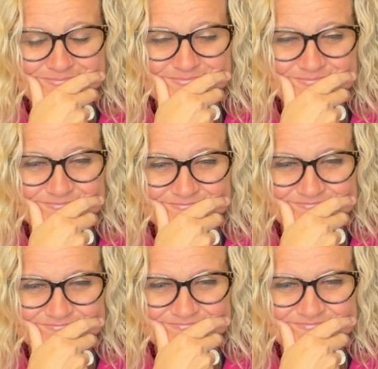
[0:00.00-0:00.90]

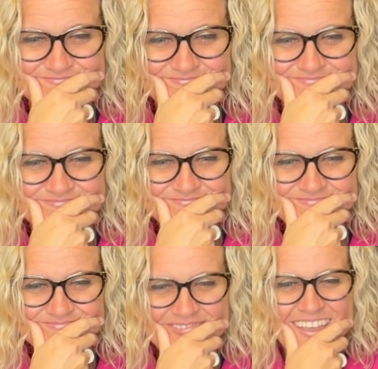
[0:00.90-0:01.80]

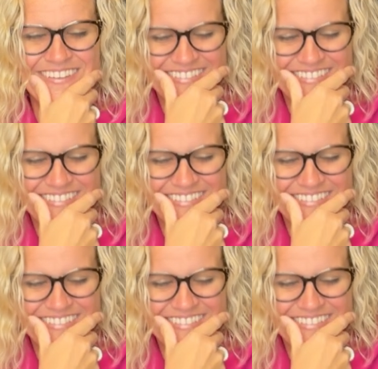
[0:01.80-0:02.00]
[no speech]